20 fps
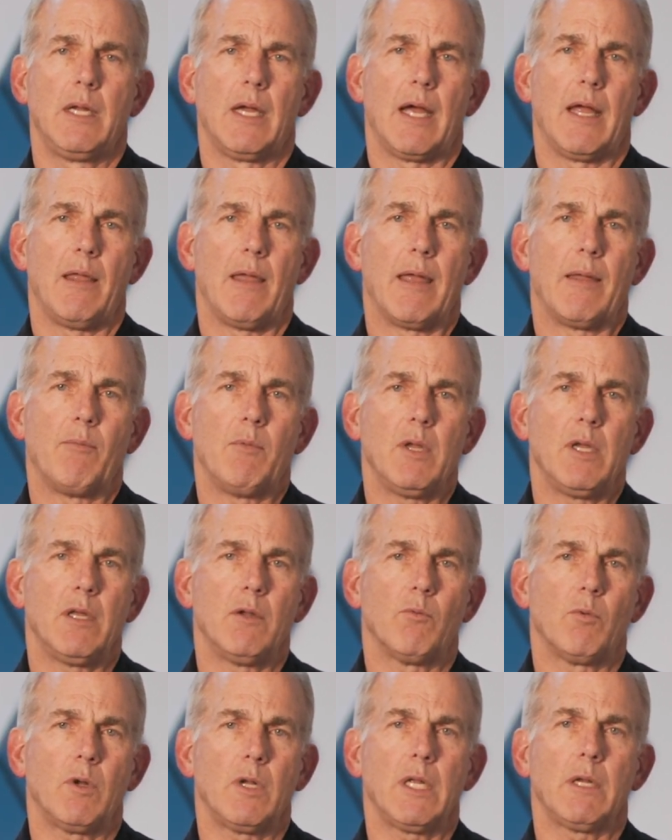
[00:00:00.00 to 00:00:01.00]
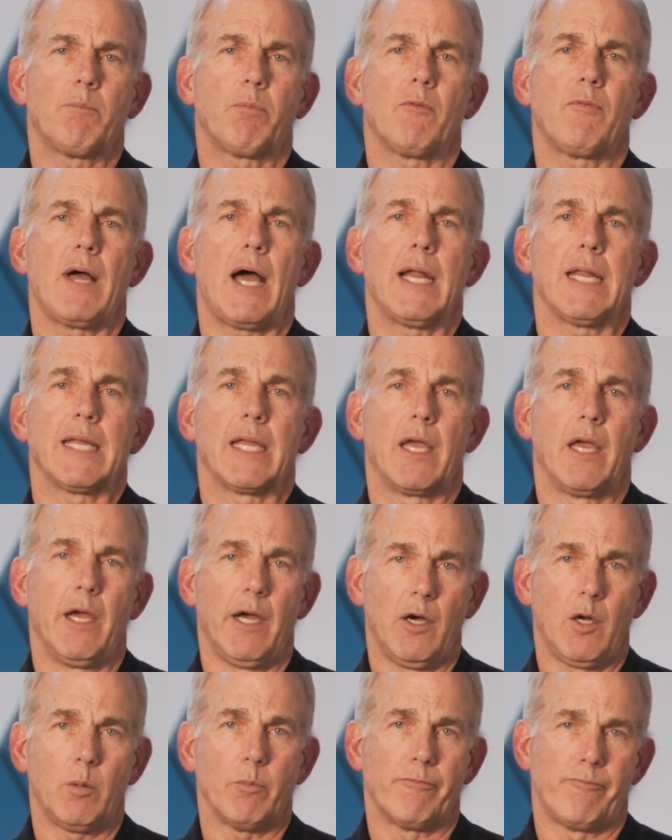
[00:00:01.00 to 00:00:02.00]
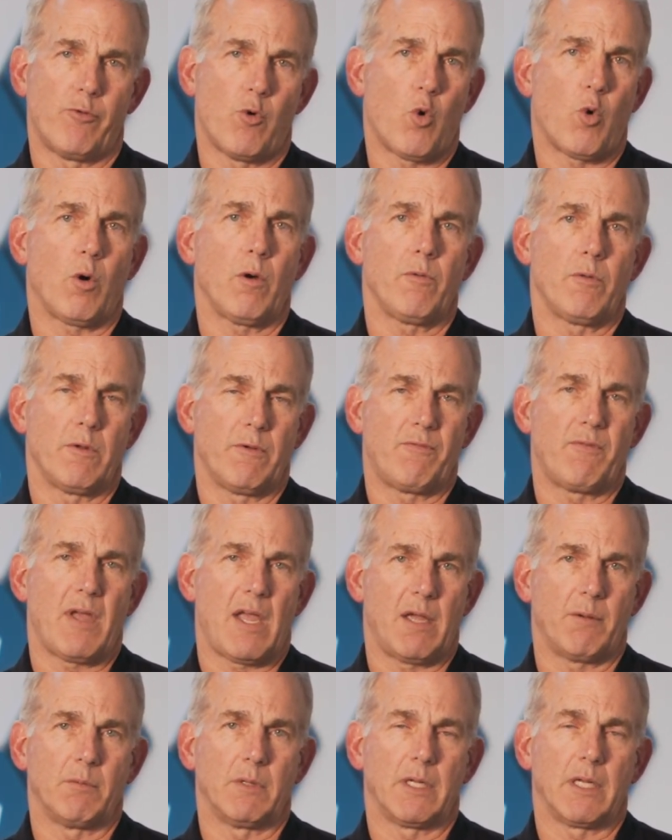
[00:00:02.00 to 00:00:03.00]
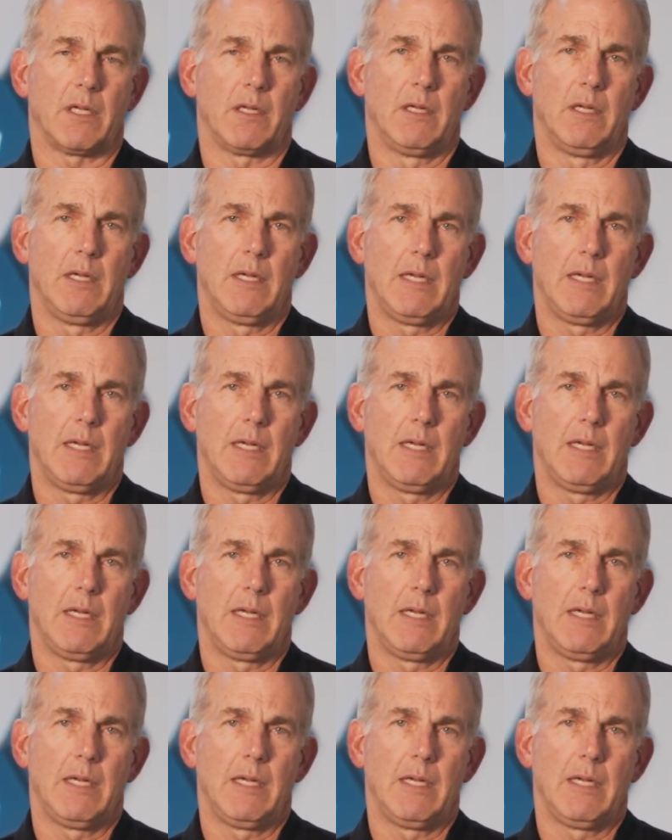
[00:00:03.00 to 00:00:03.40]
and then really providing help for the family.